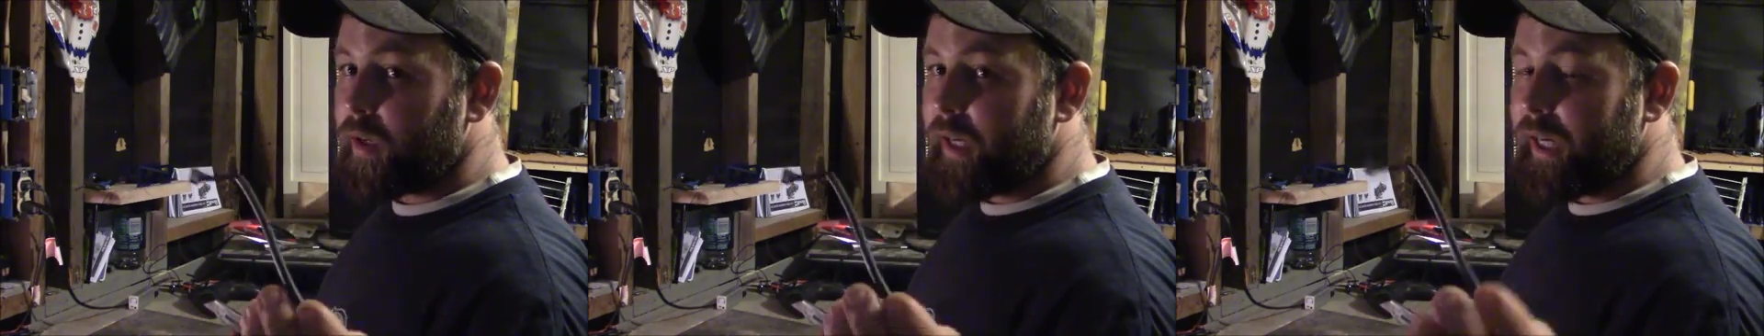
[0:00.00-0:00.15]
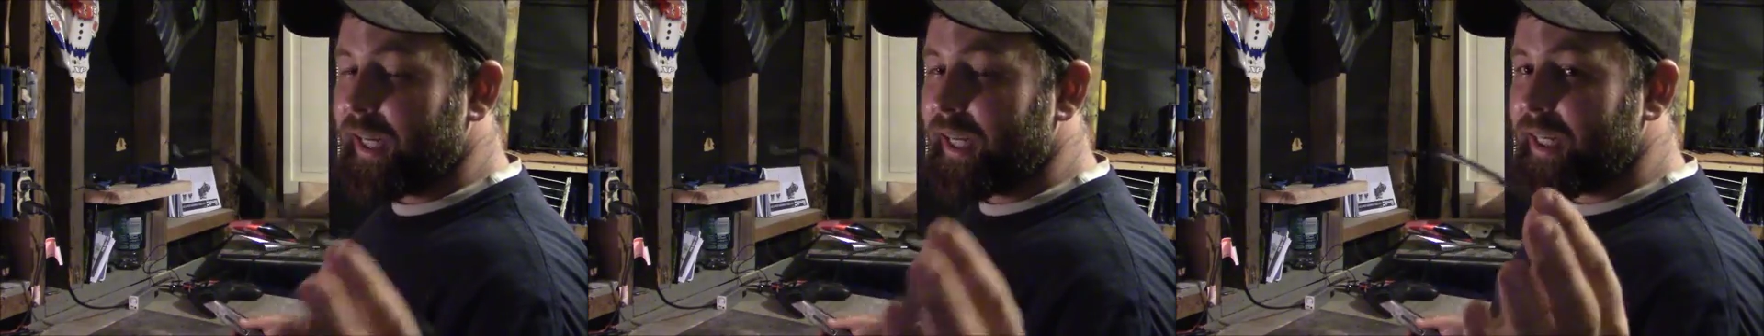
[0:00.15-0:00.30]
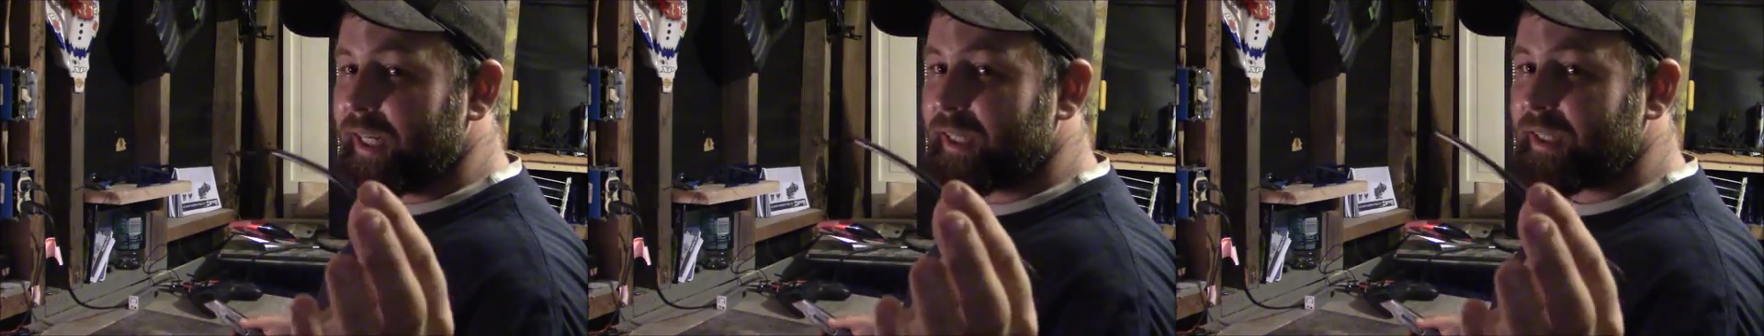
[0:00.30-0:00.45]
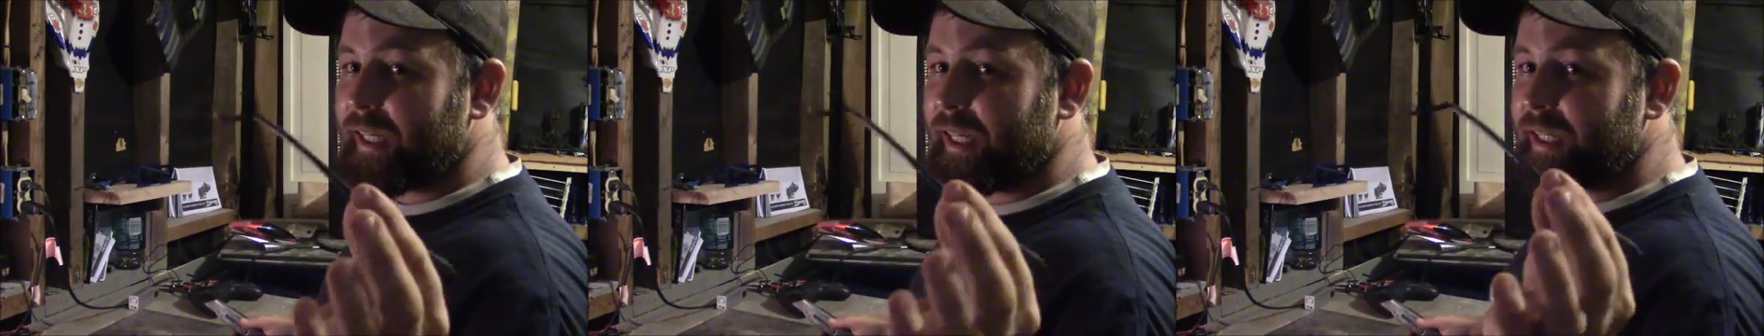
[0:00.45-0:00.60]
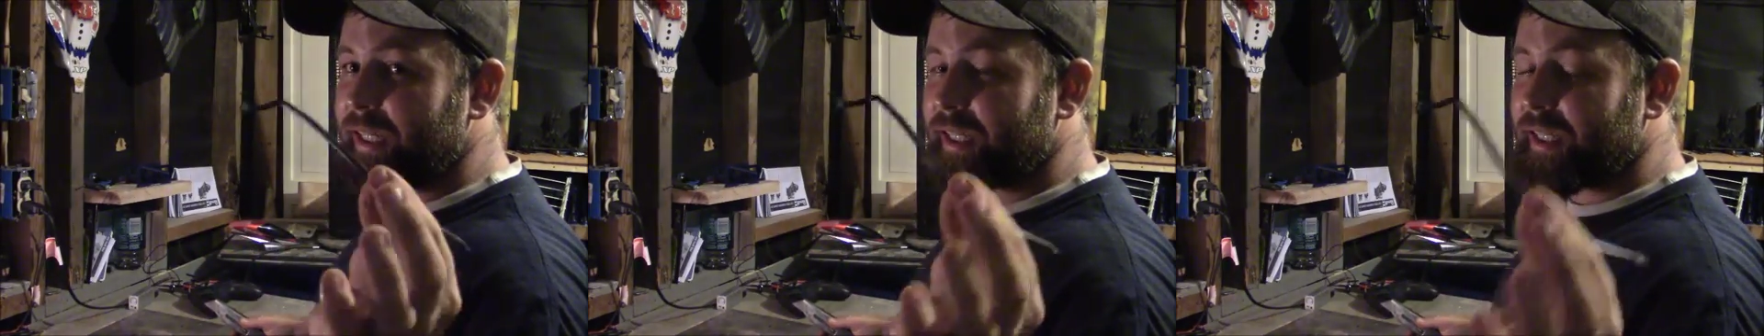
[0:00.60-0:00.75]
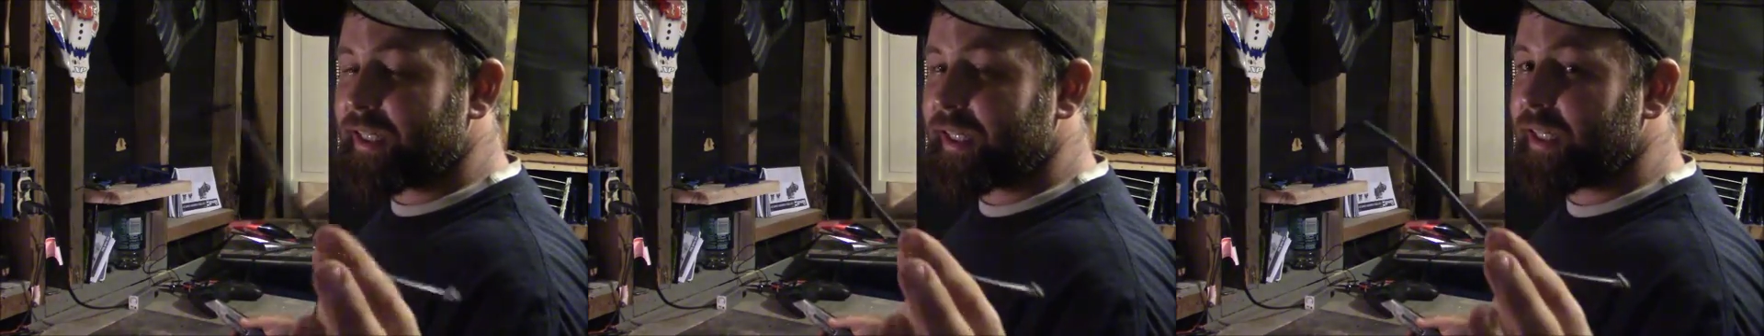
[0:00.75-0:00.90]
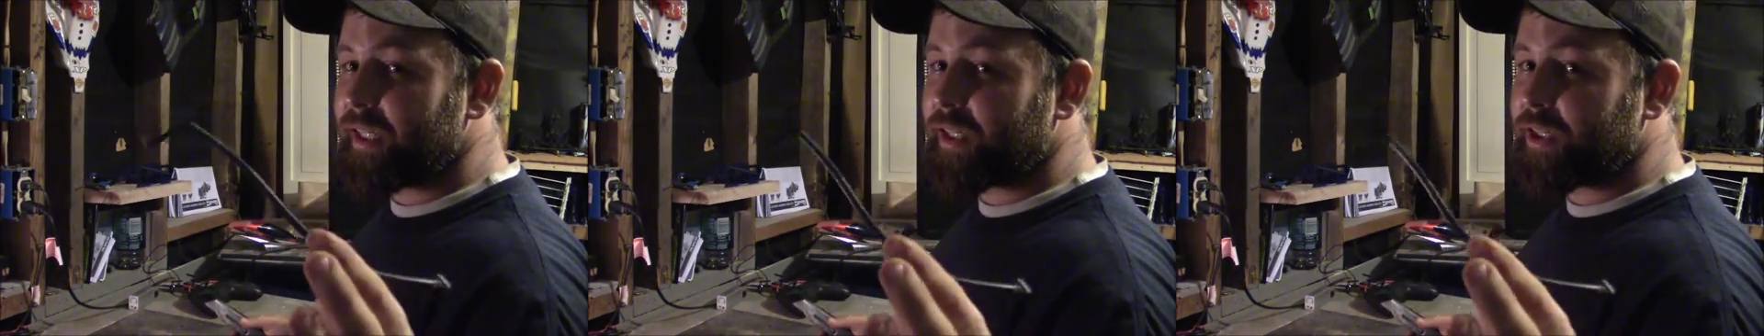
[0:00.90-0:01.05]
It is a
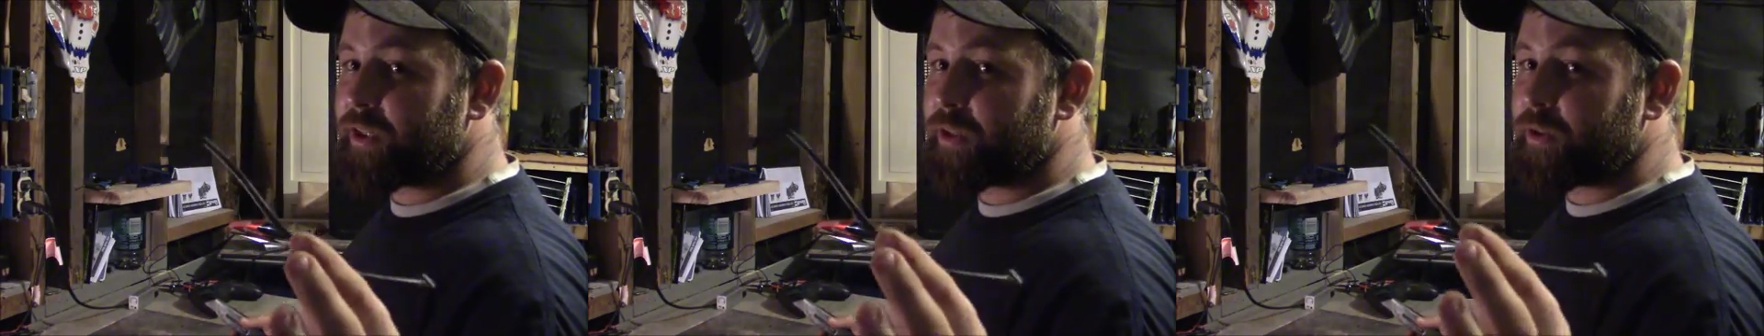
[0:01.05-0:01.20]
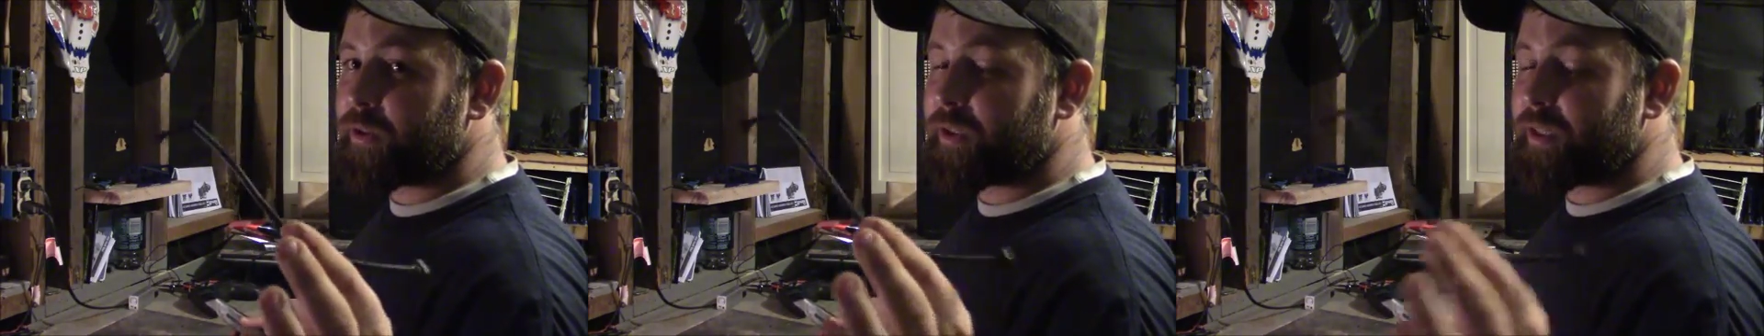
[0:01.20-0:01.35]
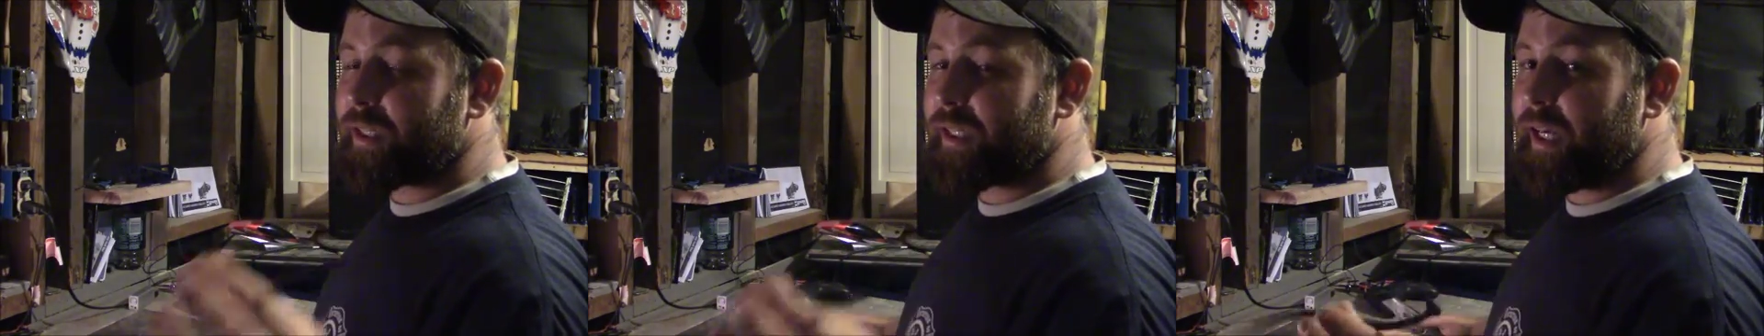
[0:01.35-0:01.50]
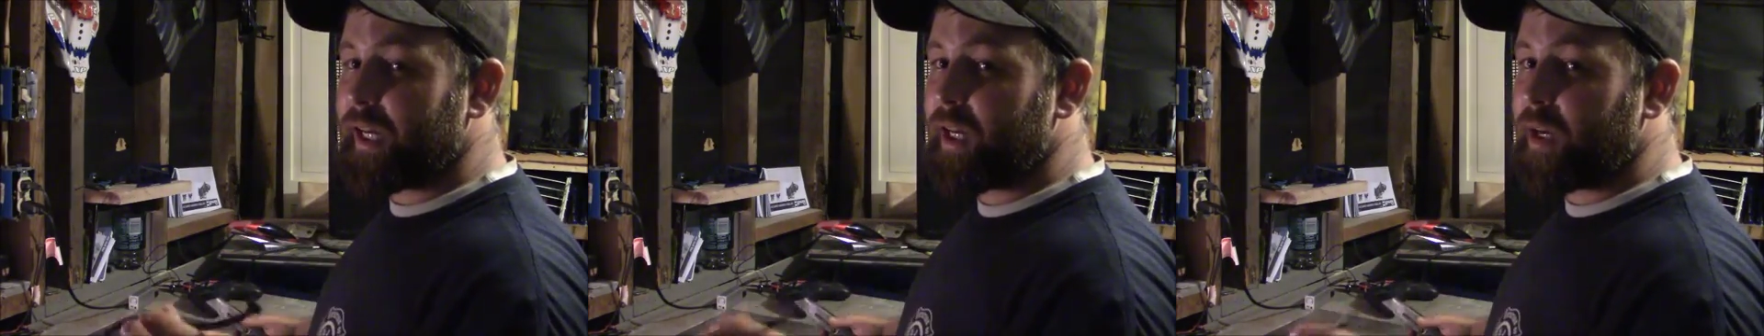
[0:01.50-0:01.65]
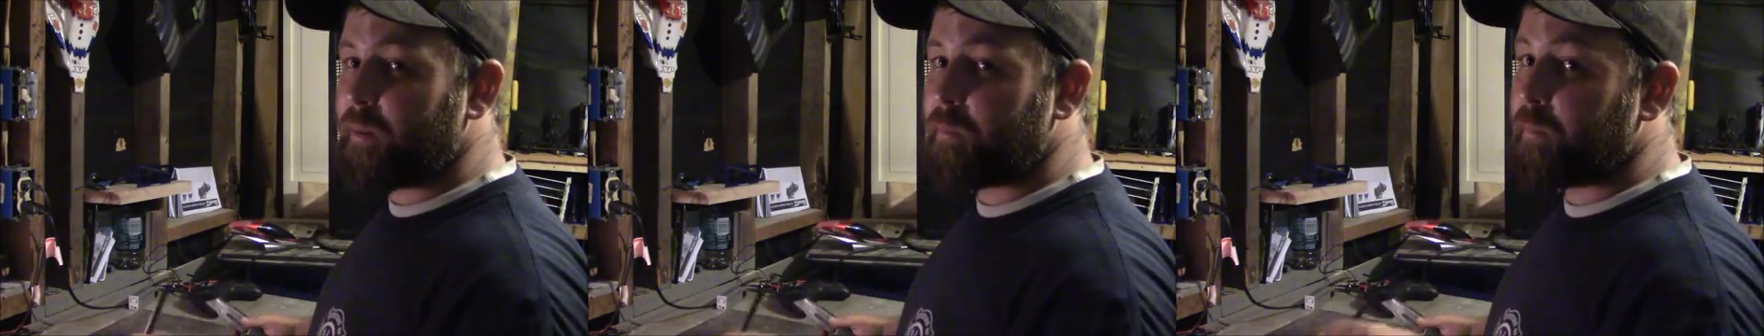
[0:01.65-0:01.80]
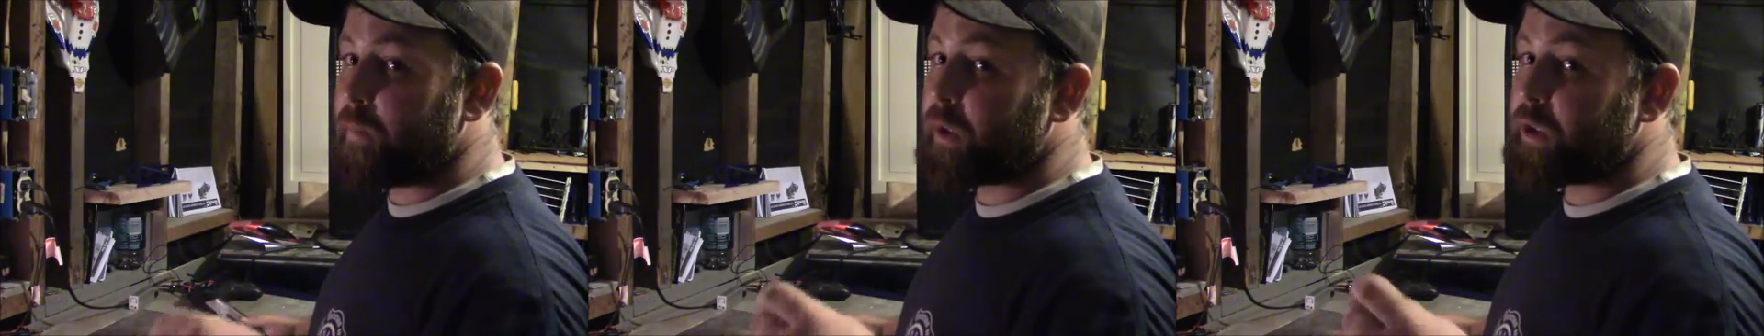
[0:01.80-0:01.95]
sensored setup,